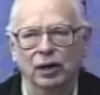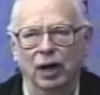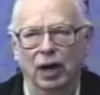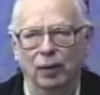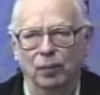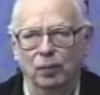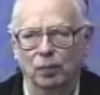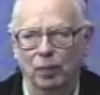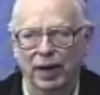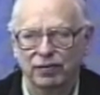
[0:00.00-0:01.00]
Uh,
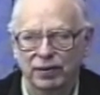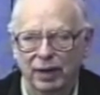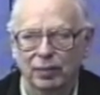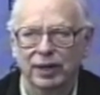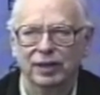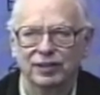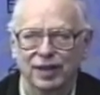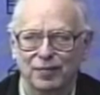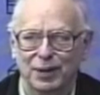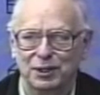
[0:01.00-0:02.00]
my family, as
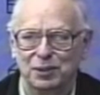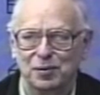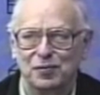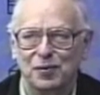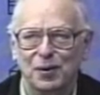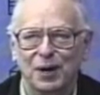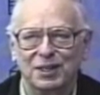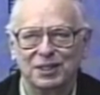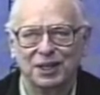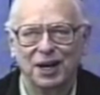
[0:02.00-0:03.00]
I've mentioned before,
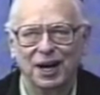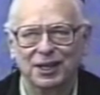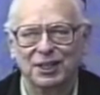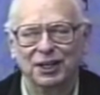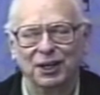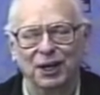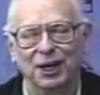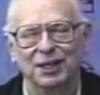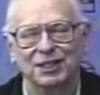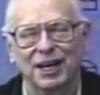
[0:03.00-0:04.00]
has a cottage on the
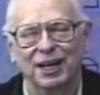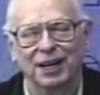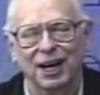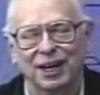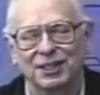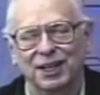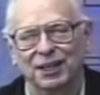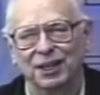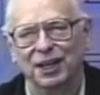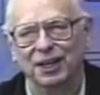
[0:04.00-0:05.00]
lake and has had a cottage
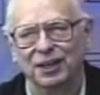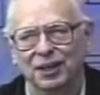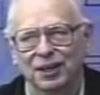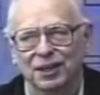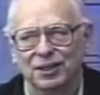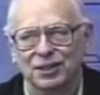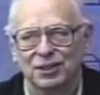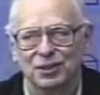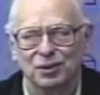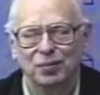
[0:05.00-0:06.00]
on the lake
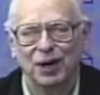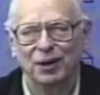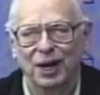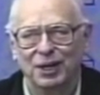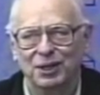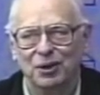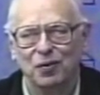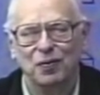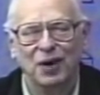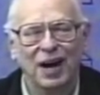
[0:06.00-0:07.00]
since about
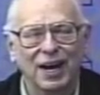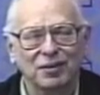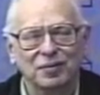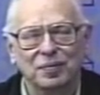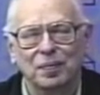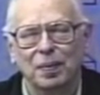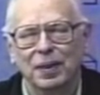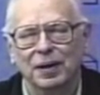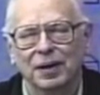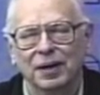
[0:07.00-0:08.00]
1905.
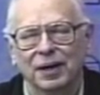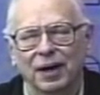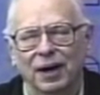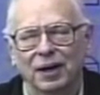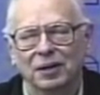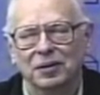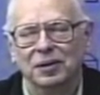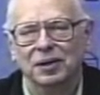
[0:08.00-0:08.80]
Uh,